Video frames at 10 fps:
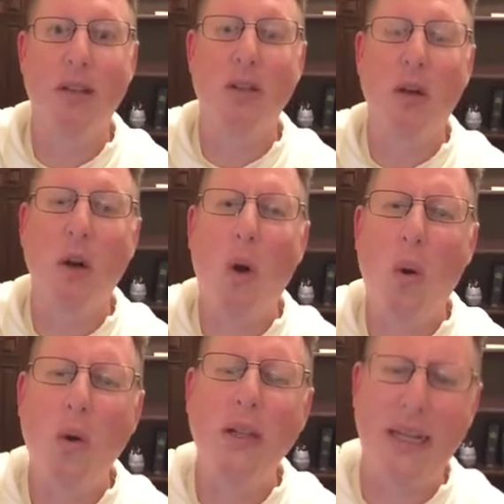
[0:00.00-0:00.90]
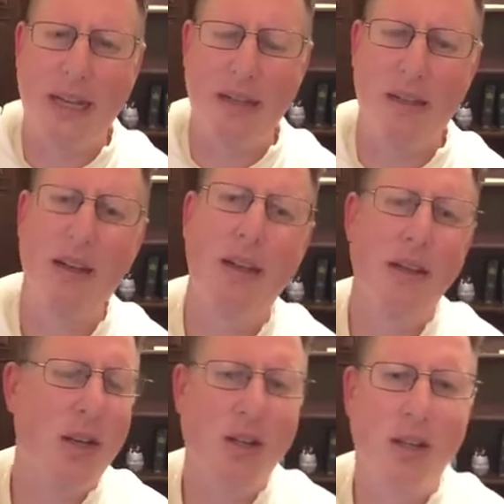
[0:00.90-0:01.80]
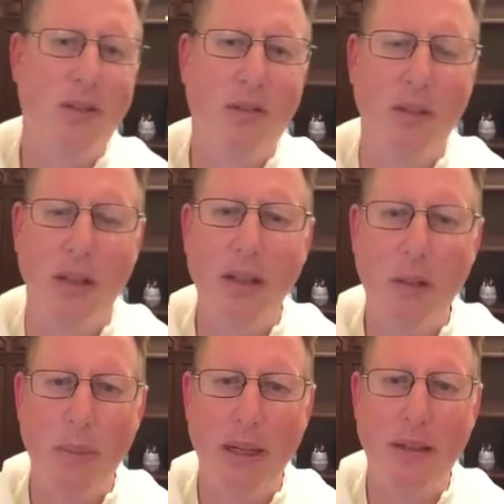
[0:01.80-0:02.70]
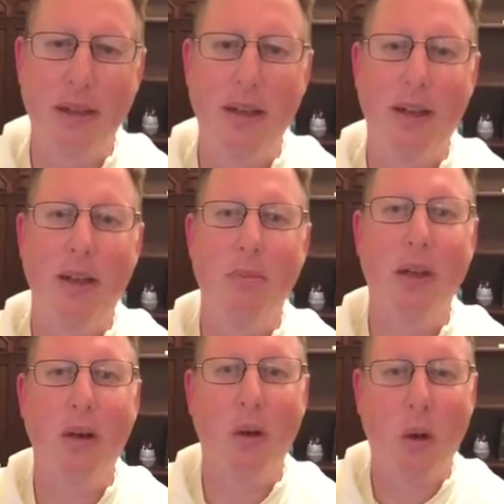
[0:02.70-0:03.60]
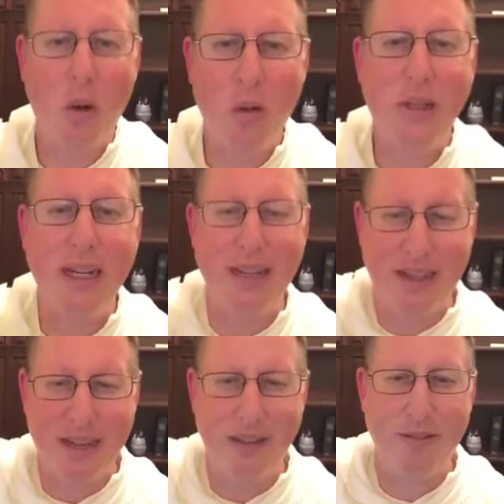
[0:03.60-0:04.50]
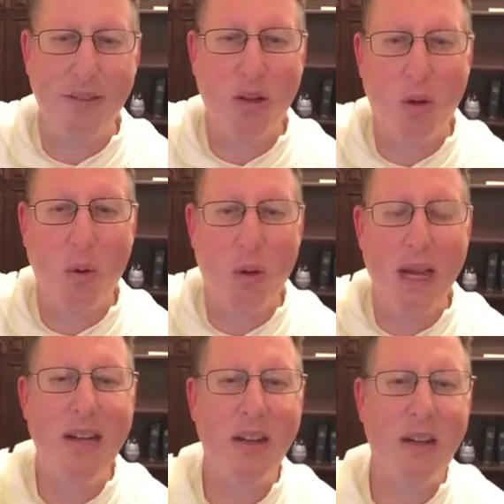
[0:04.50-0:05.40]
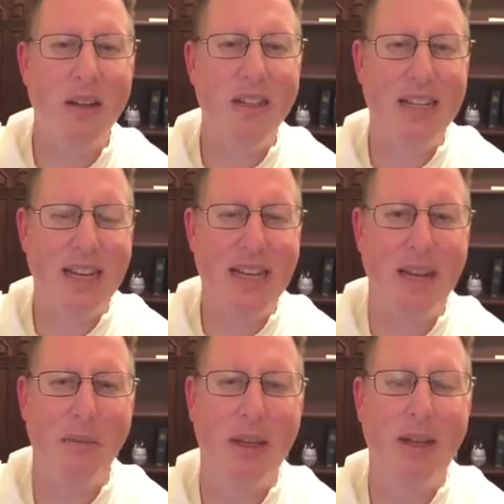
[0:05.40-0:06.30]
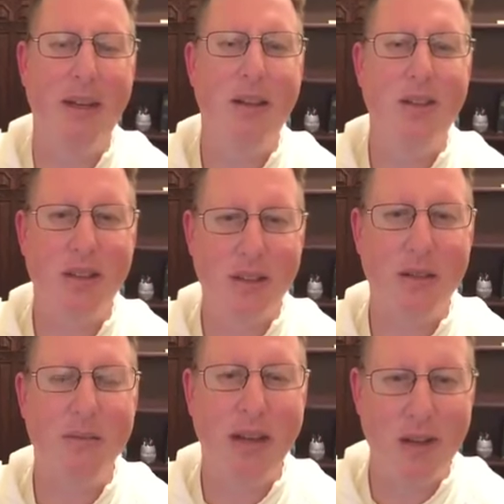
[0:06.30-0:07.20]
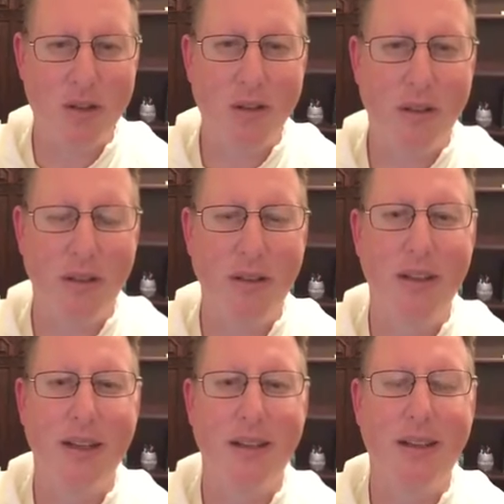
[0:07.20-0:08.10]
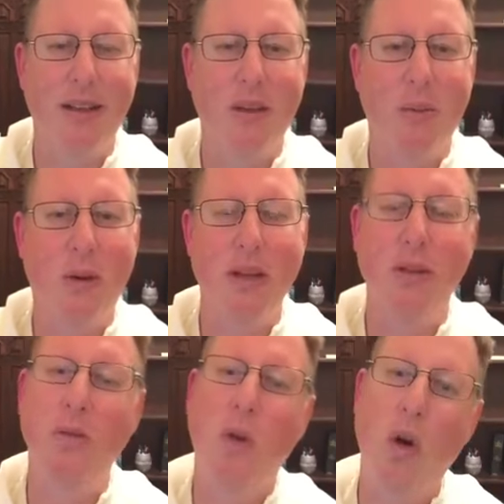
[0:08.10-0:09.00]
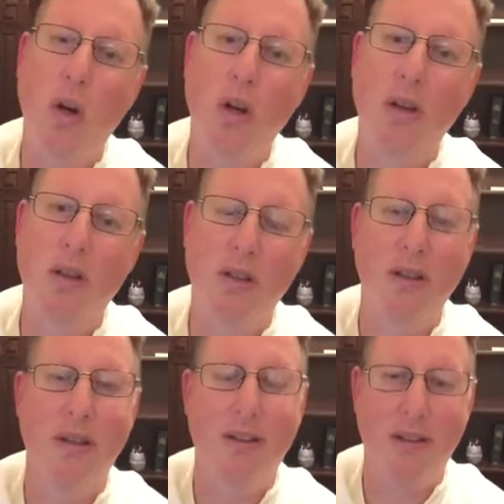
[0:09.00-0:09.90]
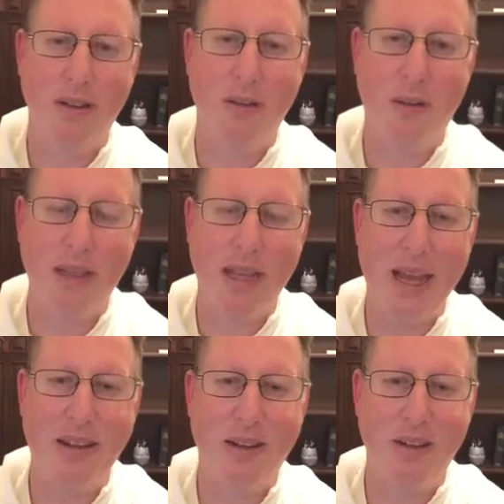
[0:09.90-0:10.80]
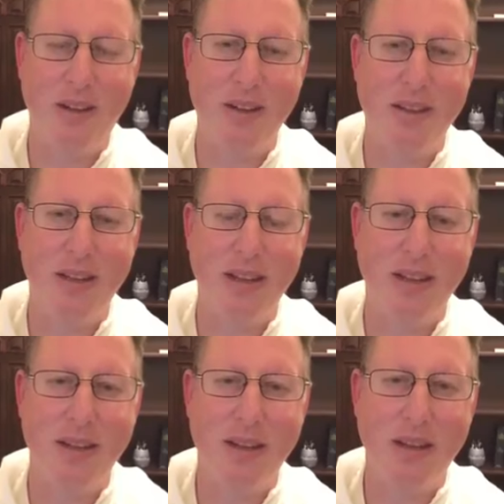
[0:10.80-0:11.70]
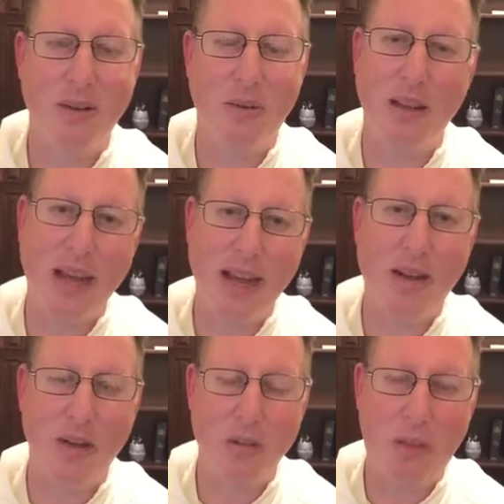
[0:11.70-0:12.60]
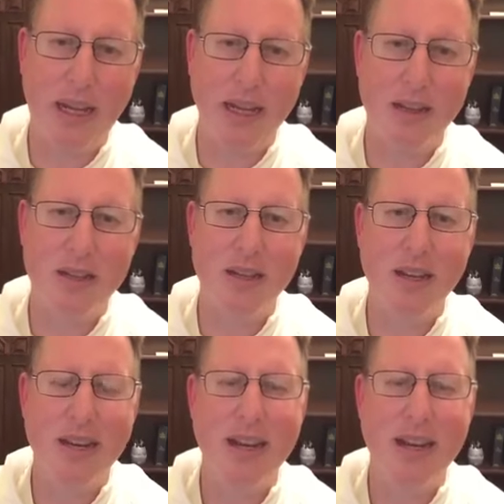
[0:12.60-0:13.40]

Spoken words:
So you're holding it, not just for a little bit, but you're holding it there for quite a long time, just to make sure that what you've hooked, what the anchor is where the anchor is placed,